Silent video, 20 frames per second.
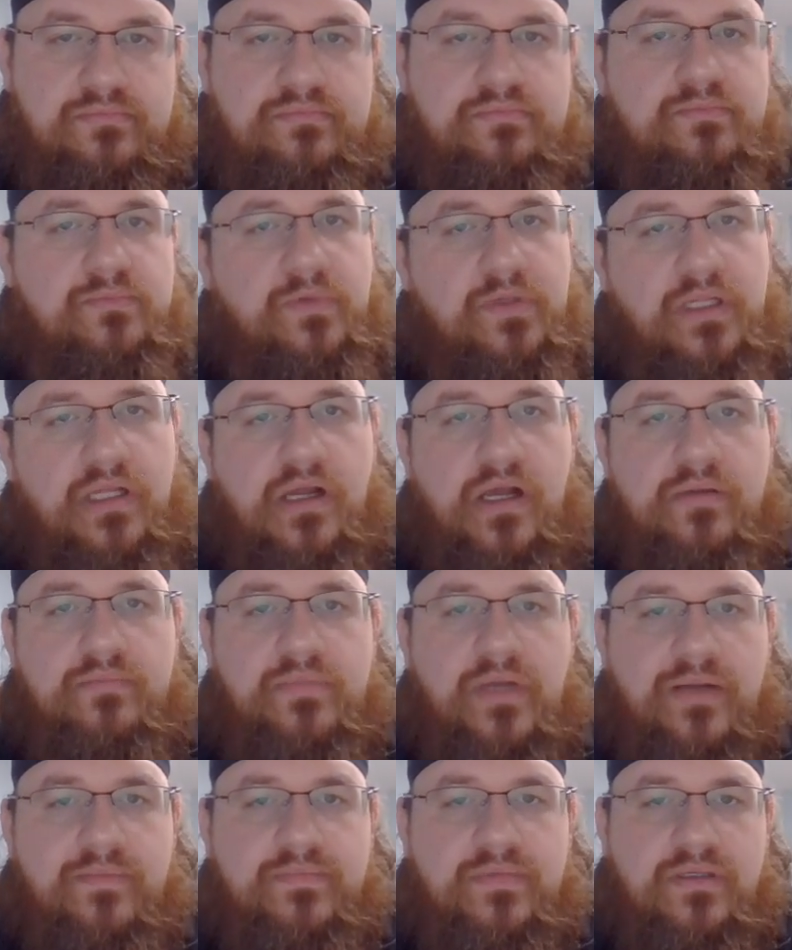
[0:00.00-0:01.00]
well, I'm
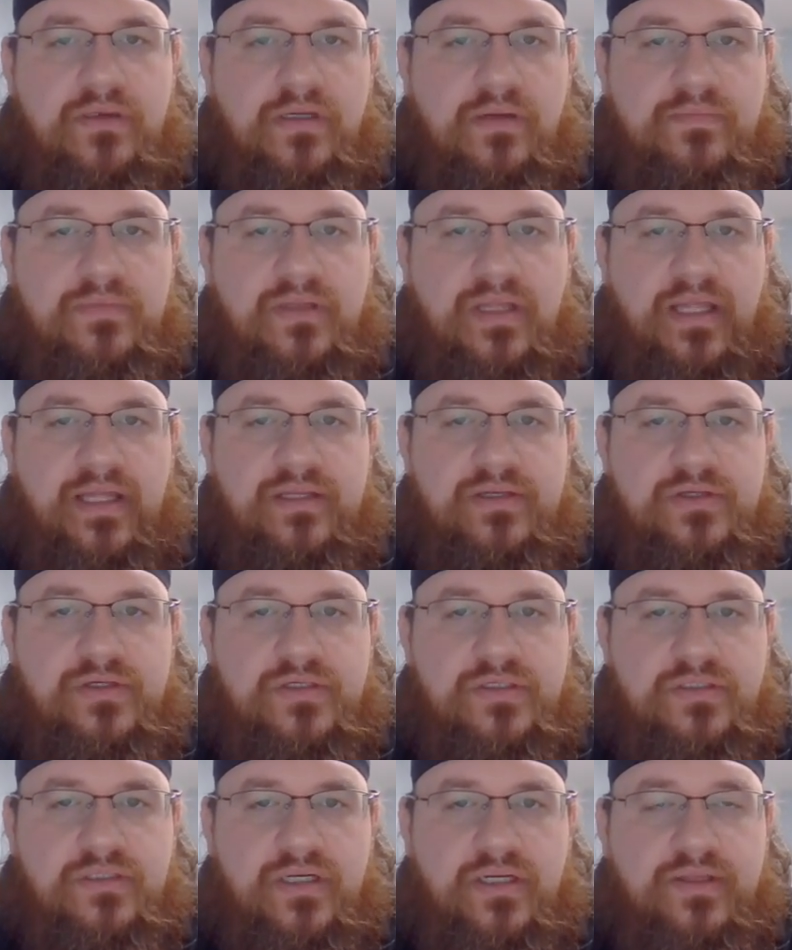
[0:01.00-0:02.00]
I'm I'm glad
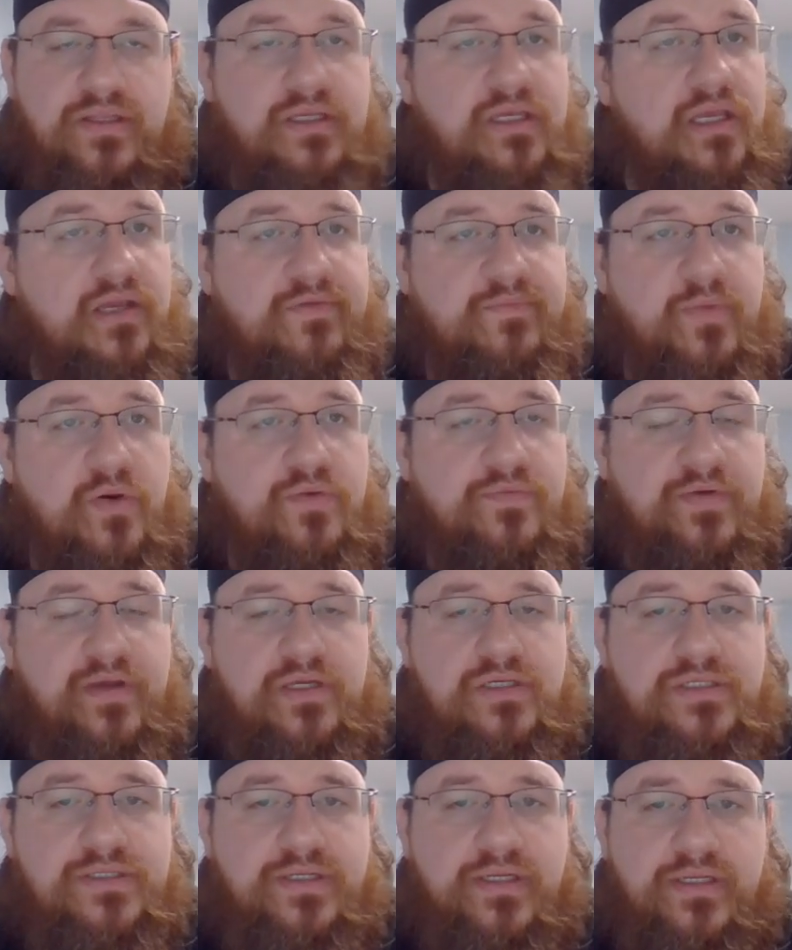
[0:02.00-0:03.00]
you're uh, the king of
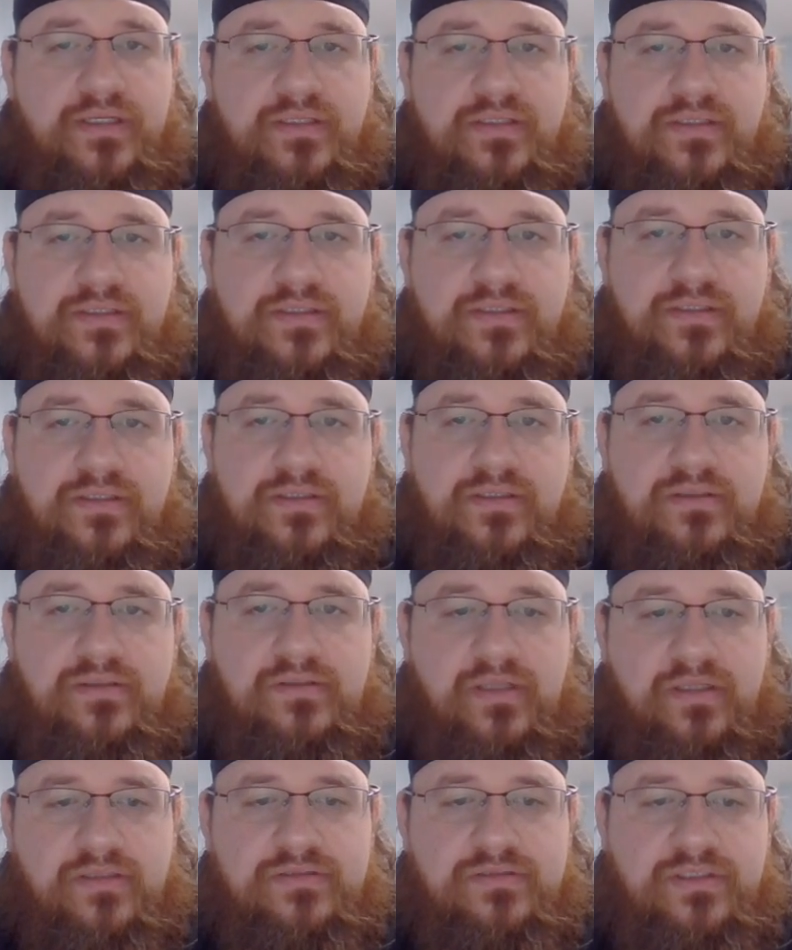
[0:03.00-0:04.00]
motivation. I
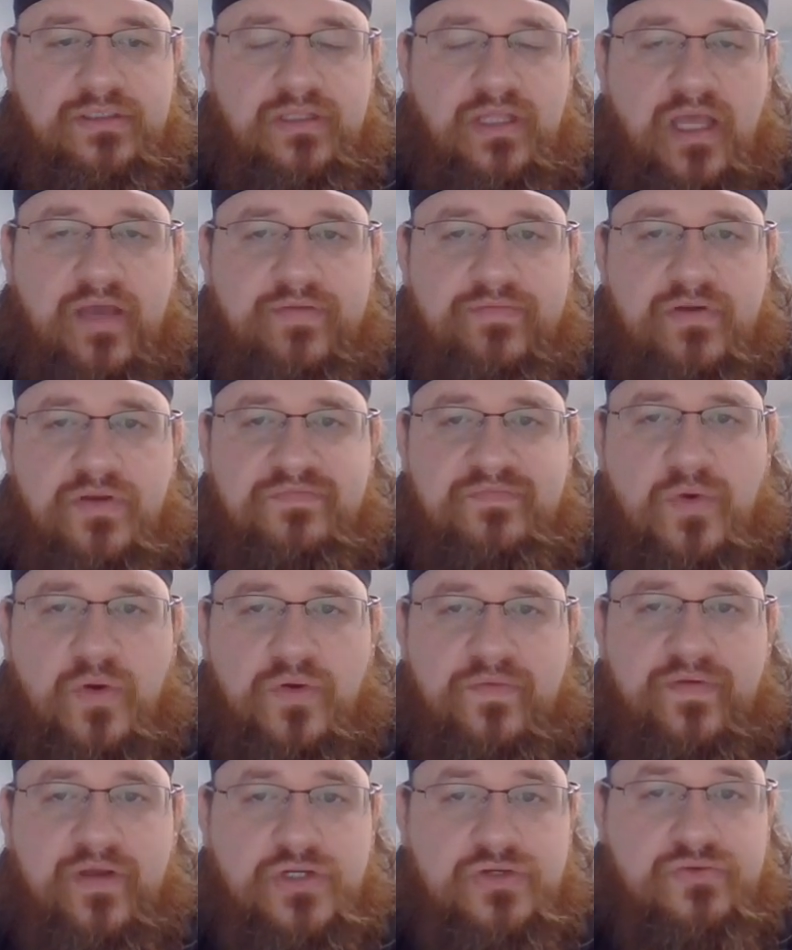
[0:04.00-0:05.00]
certainly have enough
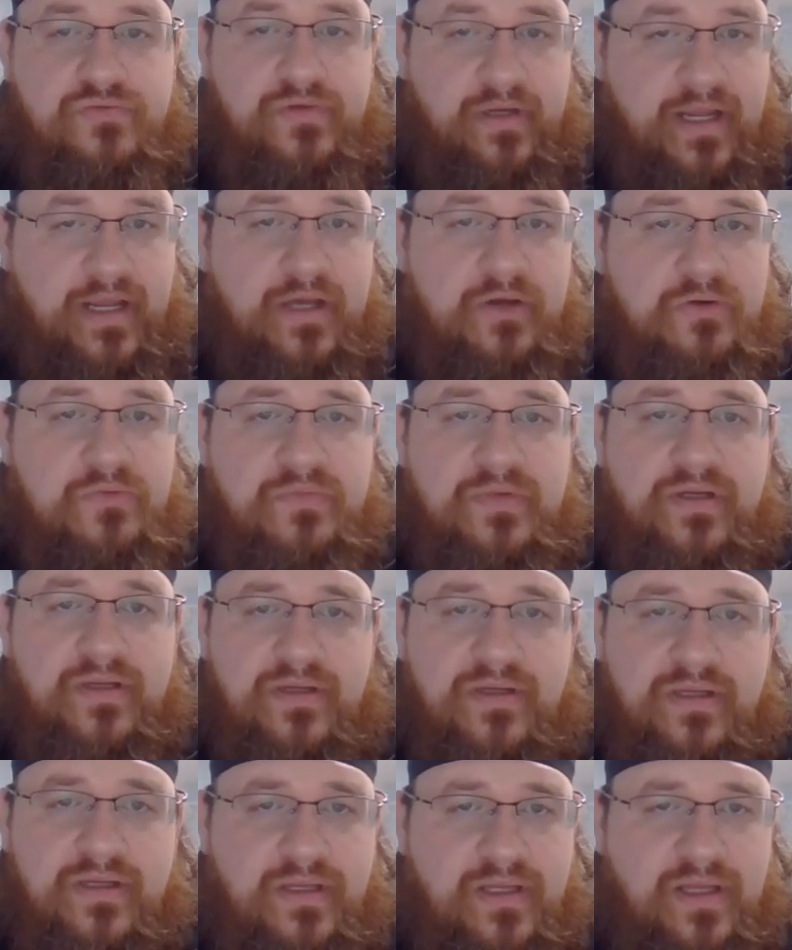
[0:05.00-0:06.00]
motivation right now, but
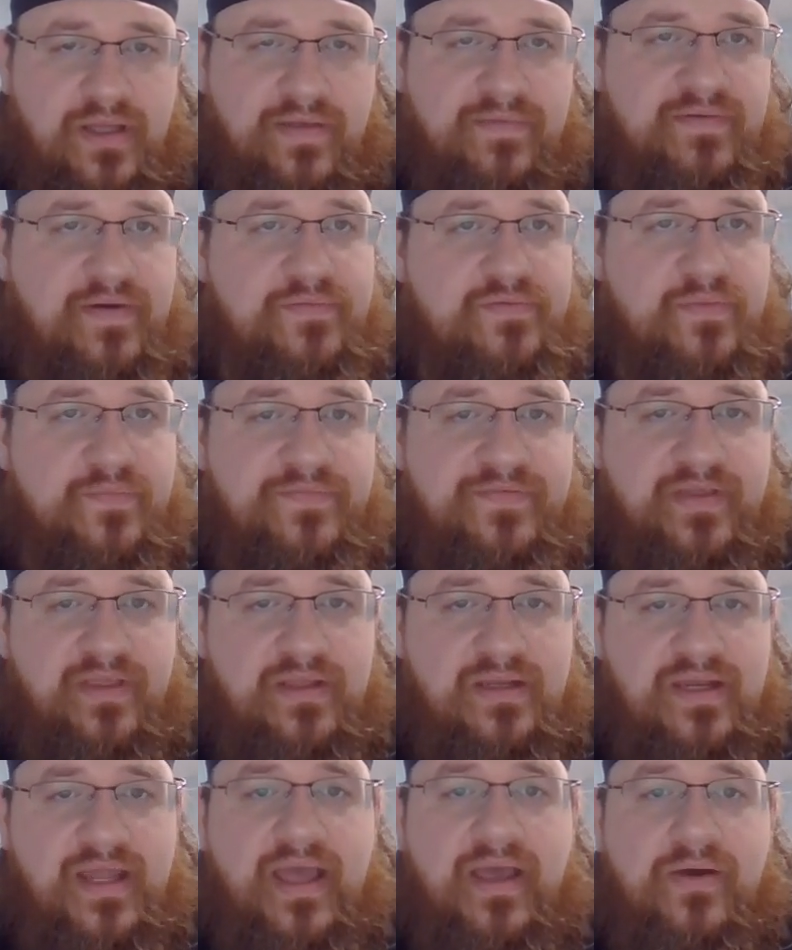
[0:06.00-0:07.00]
if ever I'm
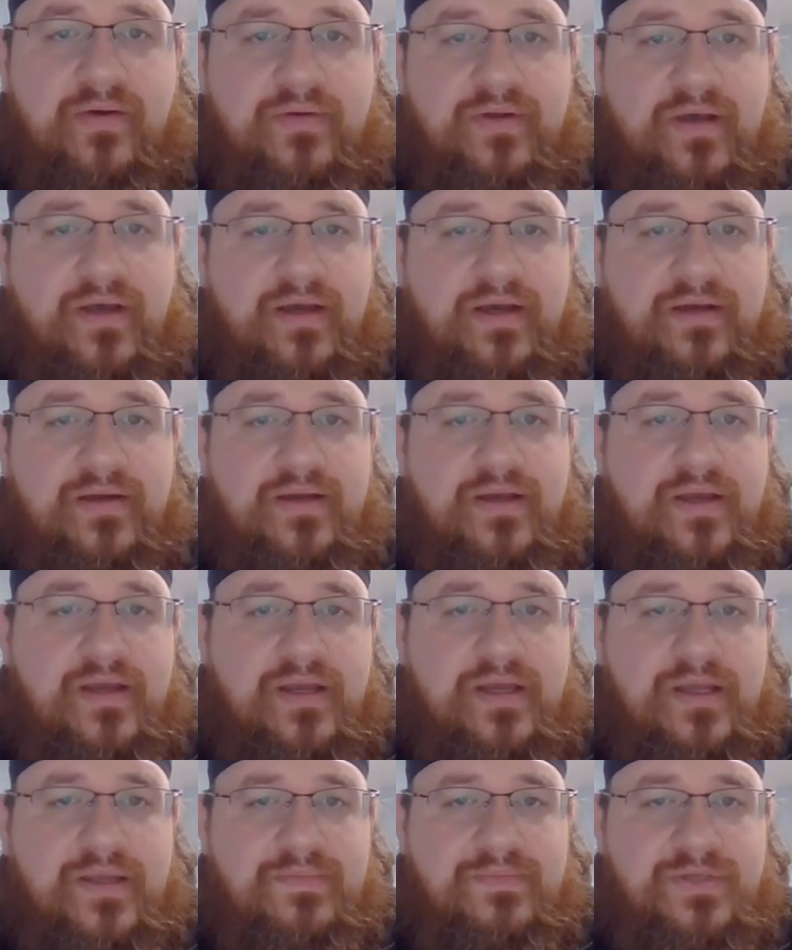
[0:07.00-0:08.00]
feeling down, uh,
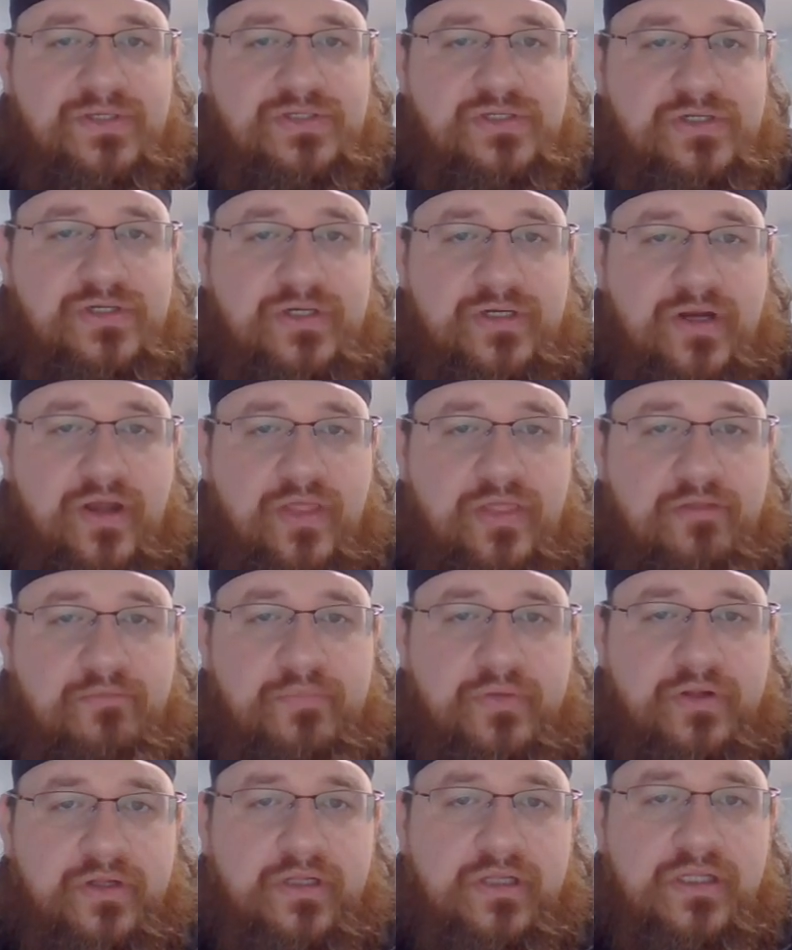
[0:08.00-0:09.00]
Mister the
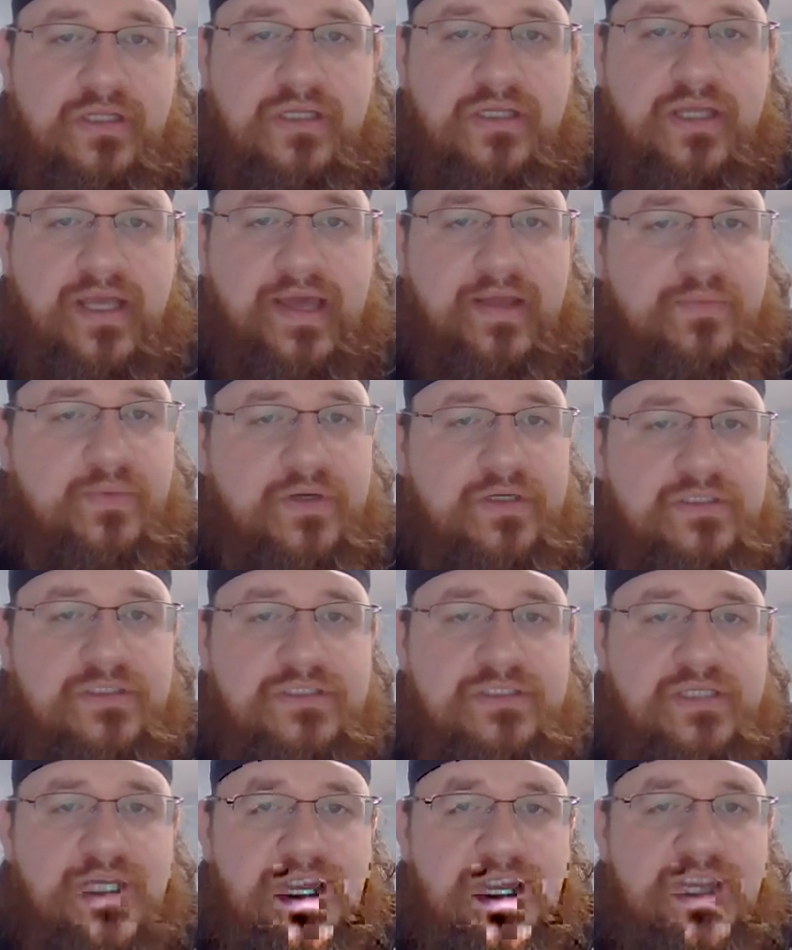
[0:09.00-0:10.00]
Bull
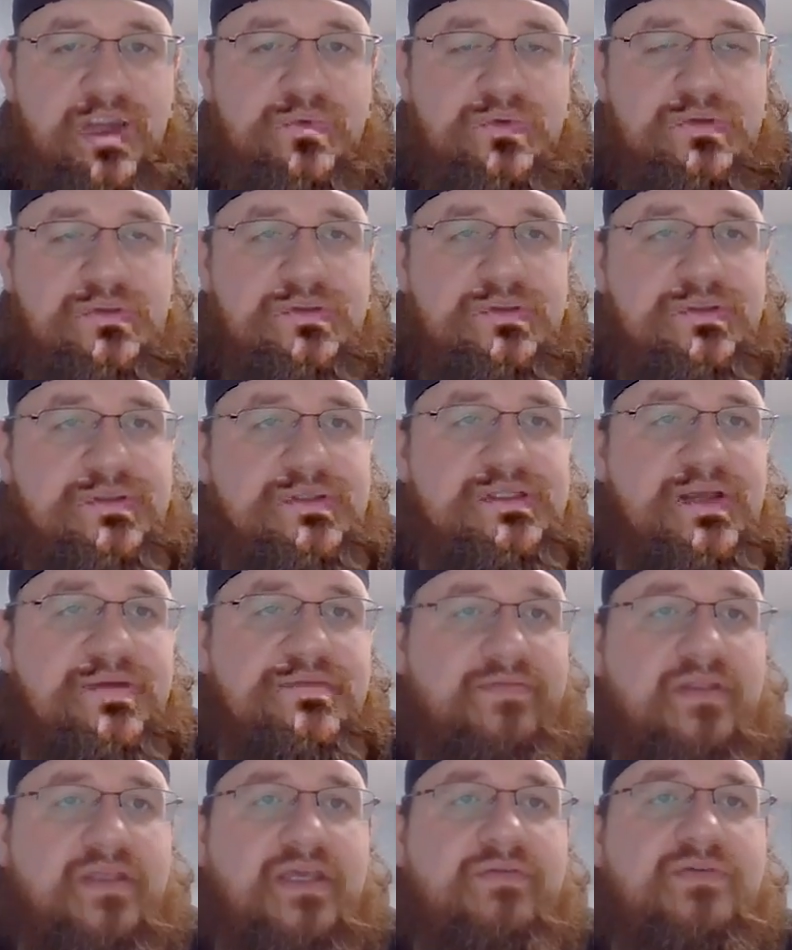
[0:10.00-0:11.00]
Edwards, I will
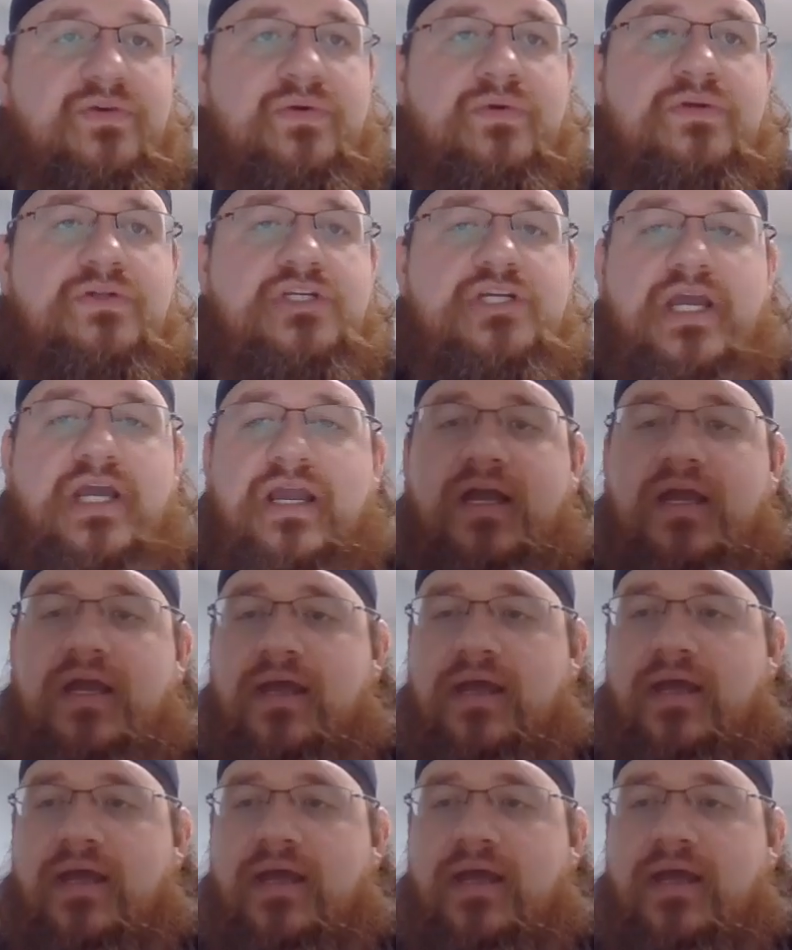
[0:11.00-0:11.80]
definitely give you a check.